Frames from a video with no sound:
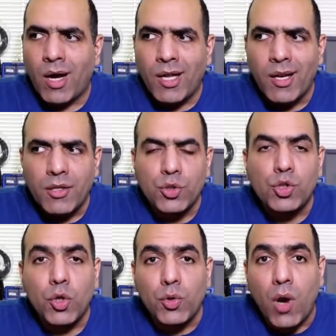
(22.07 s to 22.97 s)
I like to
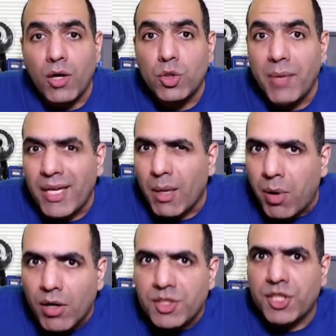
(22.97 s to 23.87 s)
show you how to make a
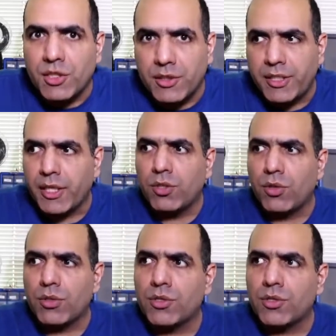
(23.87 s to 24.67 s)
particle detector,